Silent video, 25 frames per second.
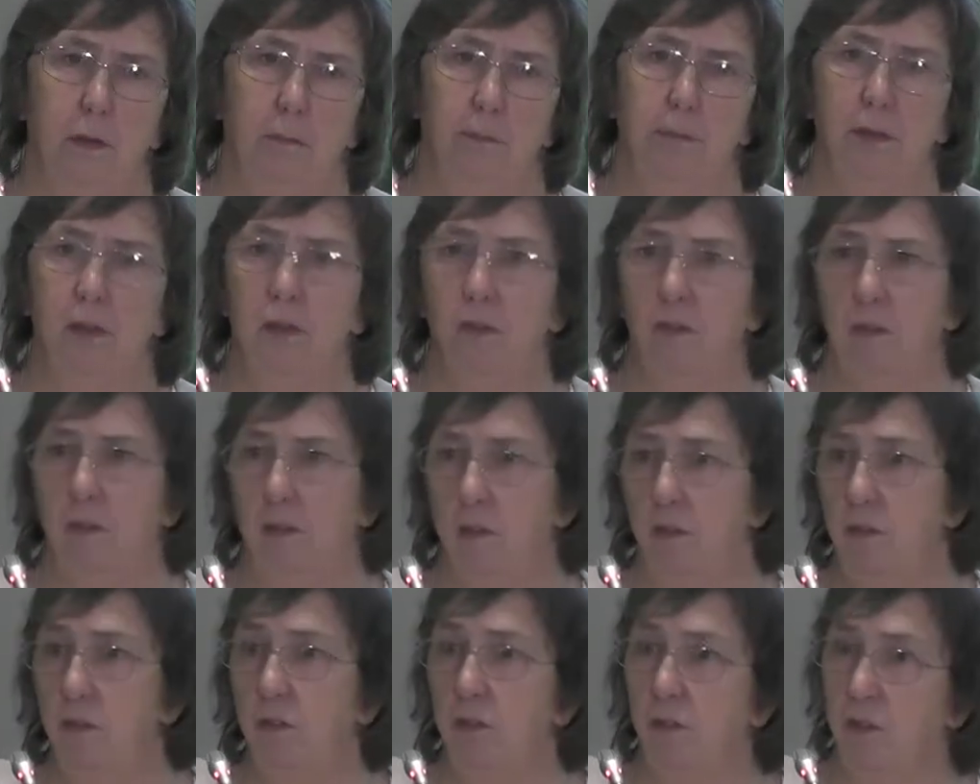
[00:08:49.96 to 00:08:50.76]
Because it
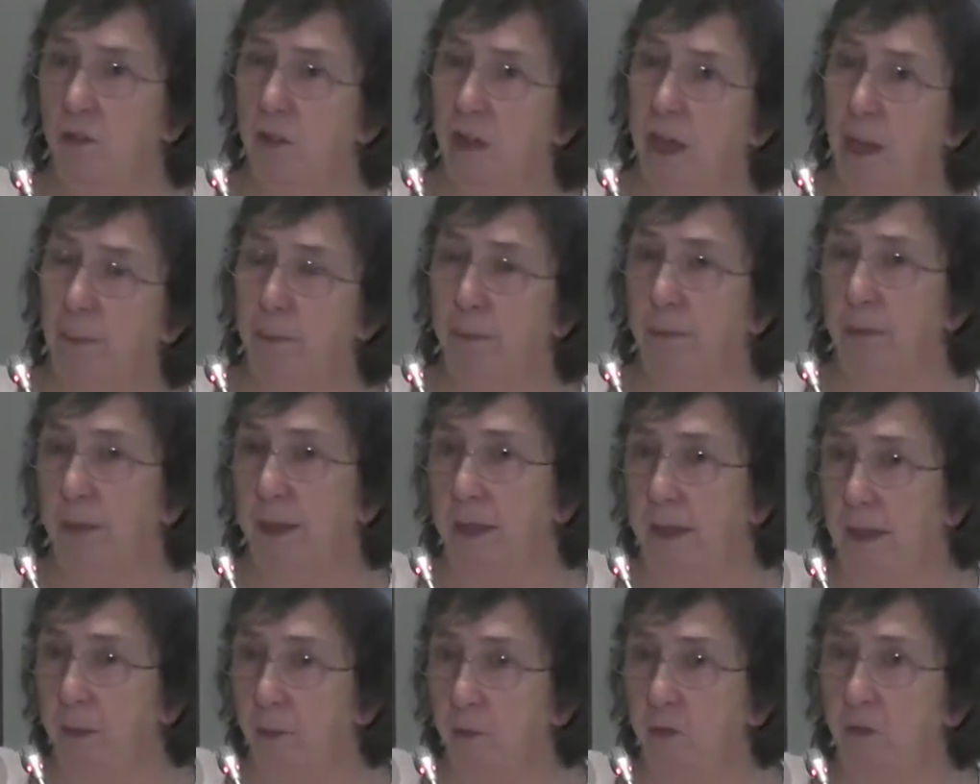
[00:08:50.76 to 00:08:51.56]
doesn't just happen
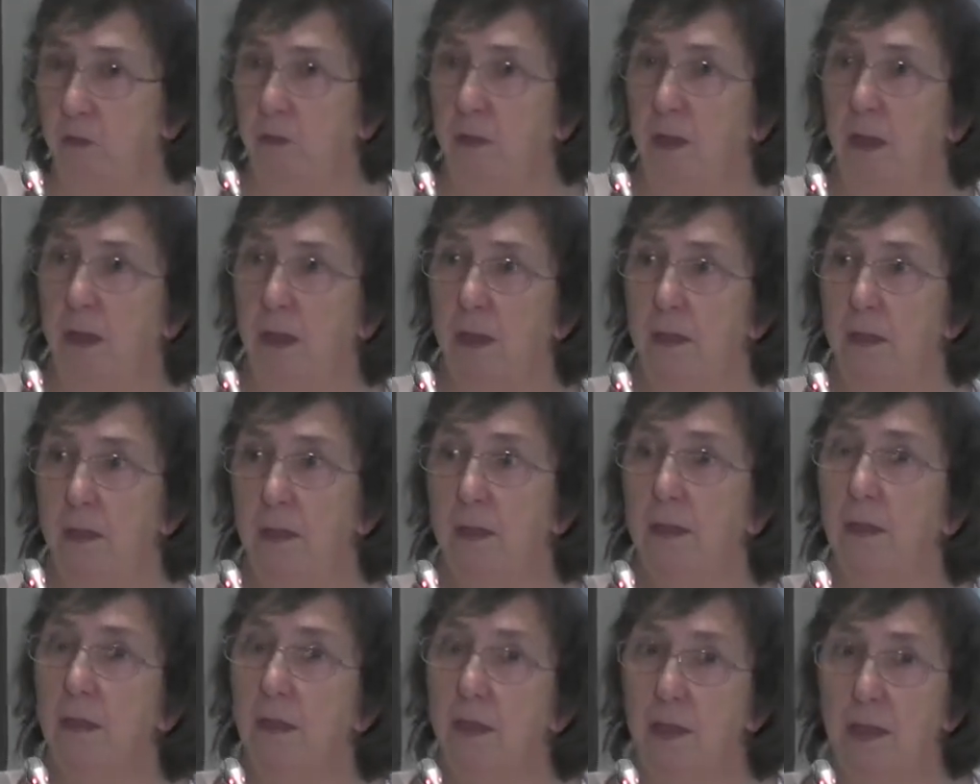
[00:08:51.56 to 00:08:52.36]
outside,
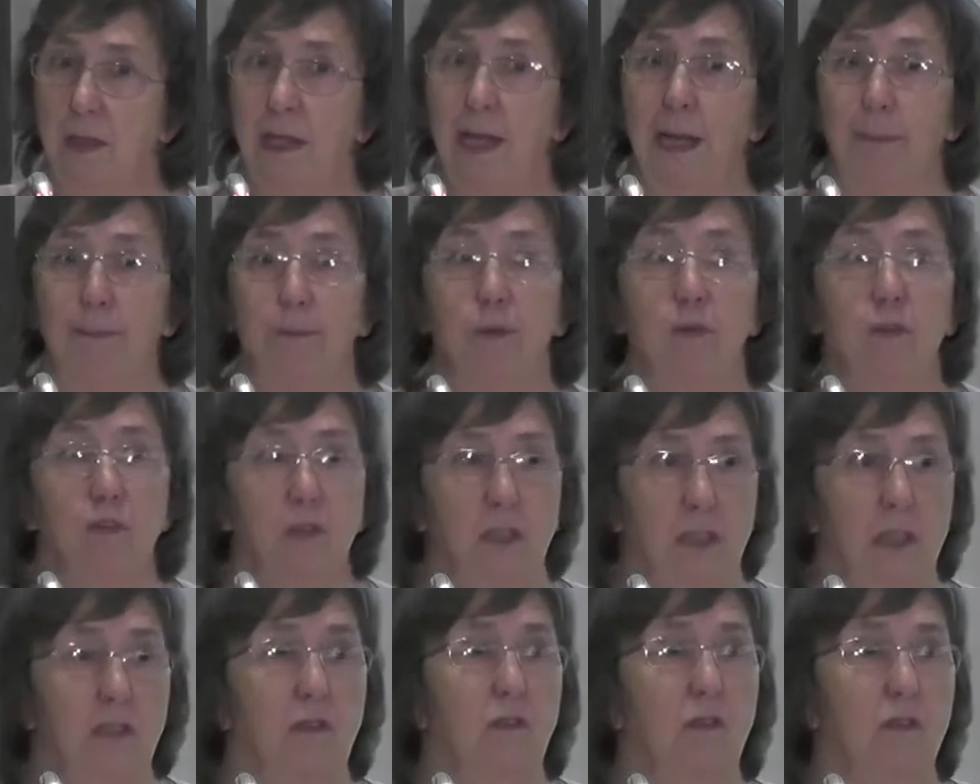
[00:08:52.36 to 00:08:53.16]
it happens
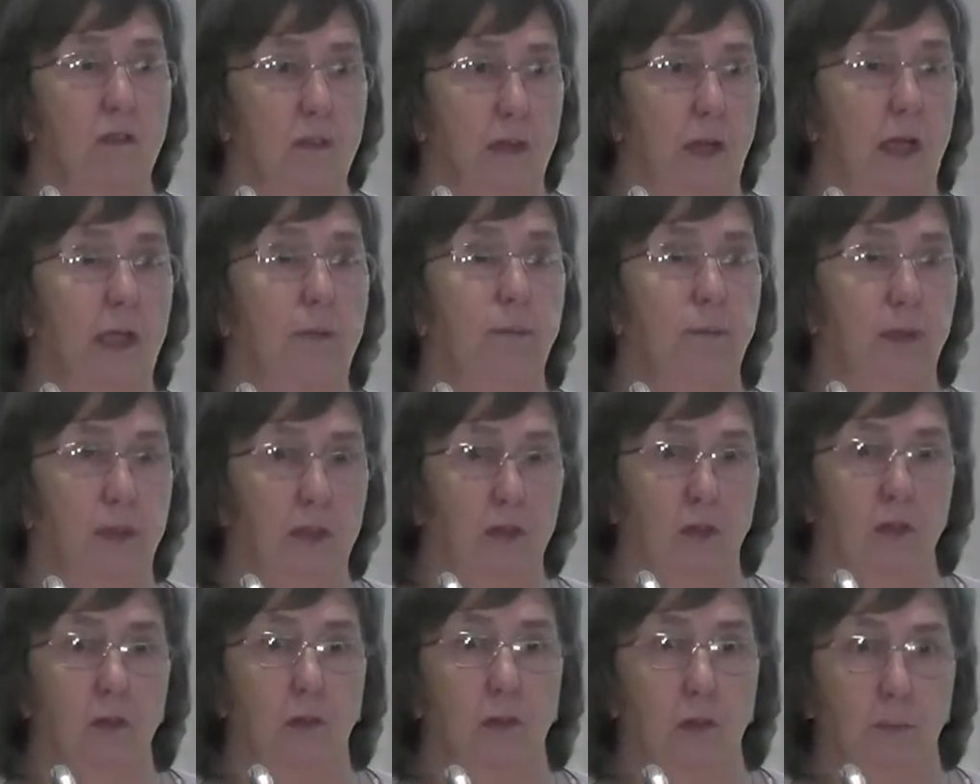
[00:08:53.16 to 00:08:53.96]
inside
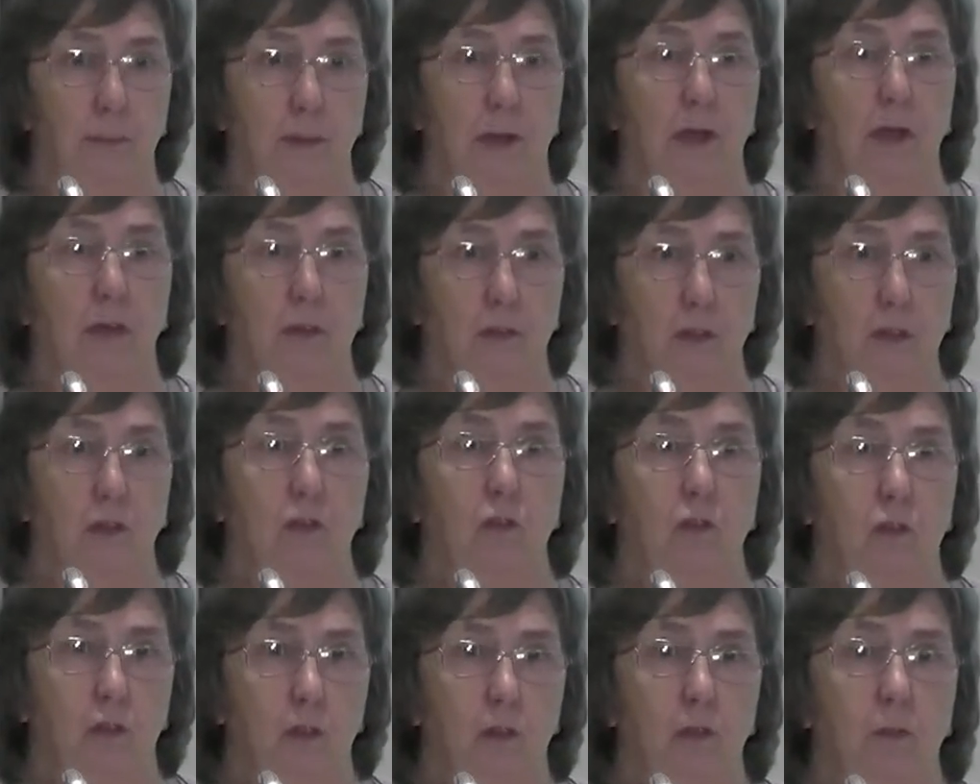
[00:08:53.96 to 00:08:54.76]
political
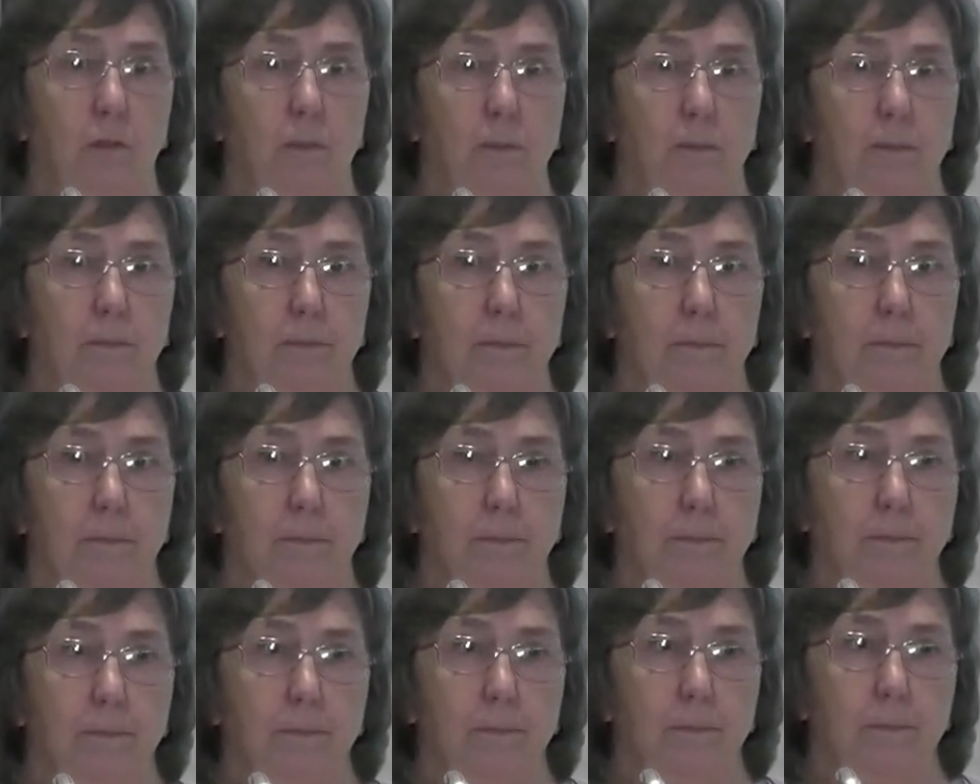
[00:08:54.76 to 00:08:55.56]
parties too.
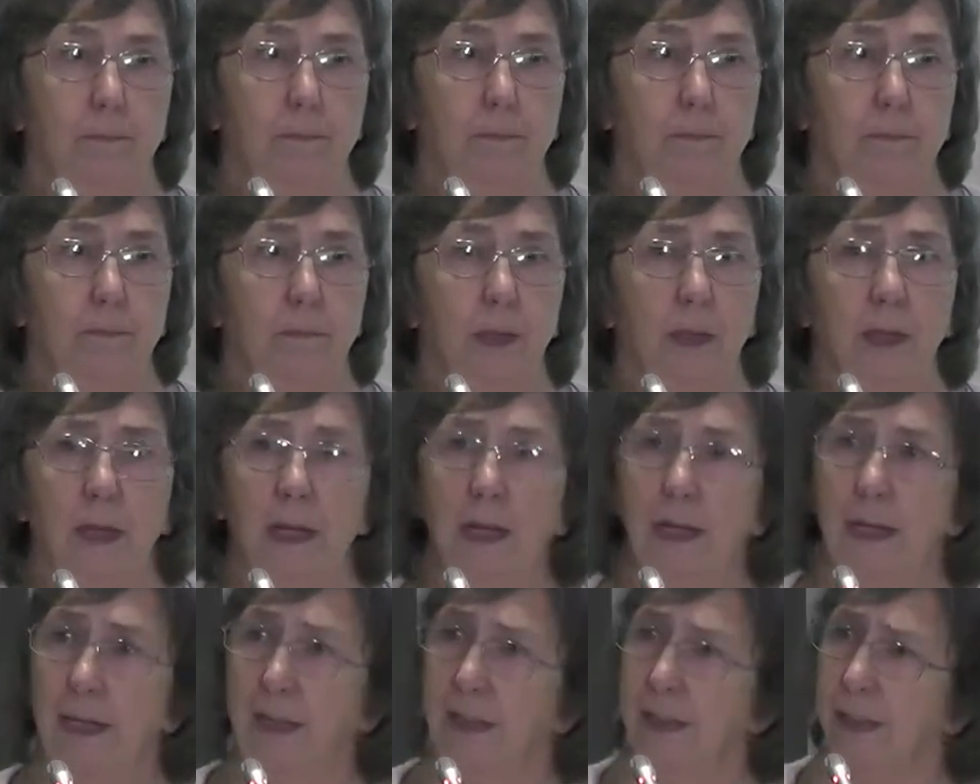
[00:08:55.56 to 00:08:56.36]

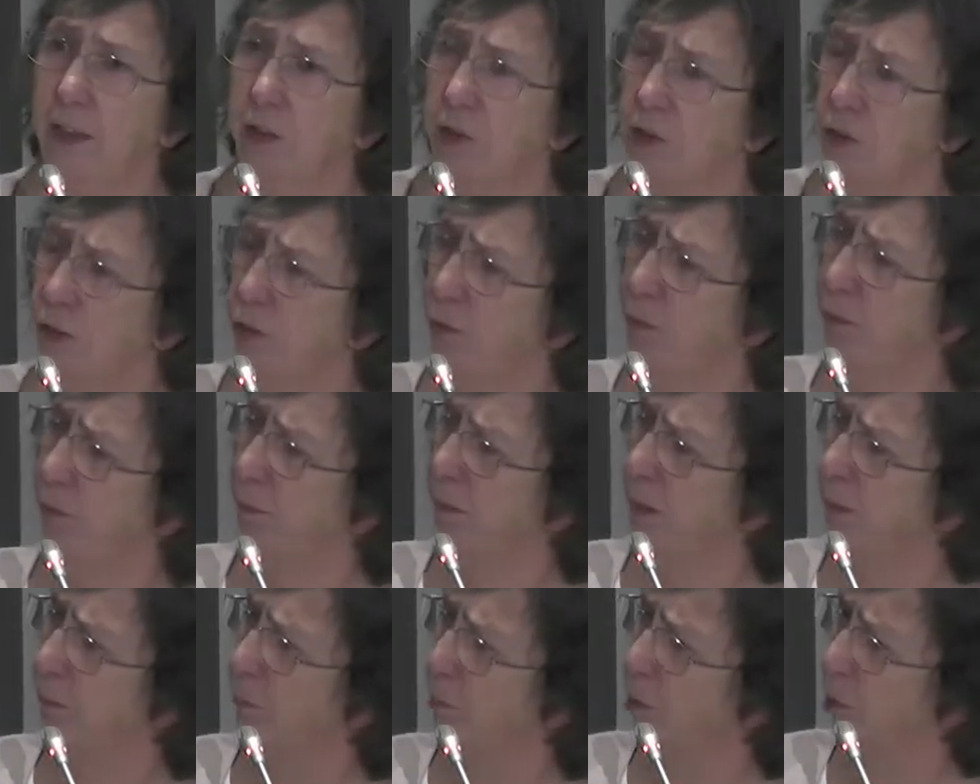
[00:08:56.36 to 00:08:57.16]
And I couldn't
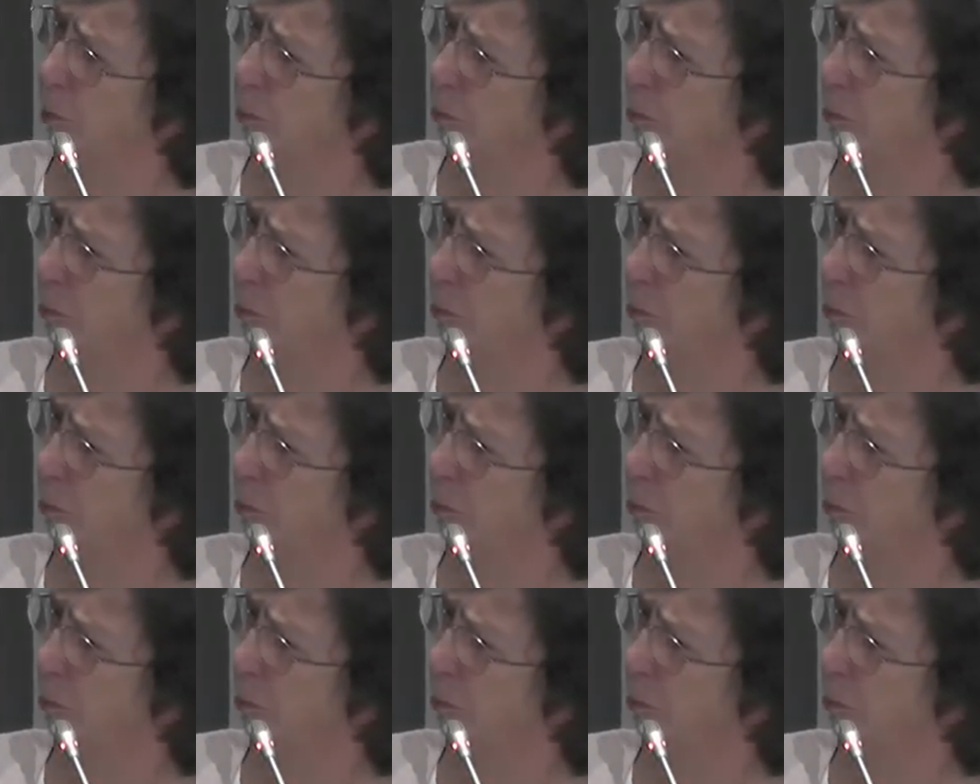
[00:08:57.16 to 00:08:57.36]
be more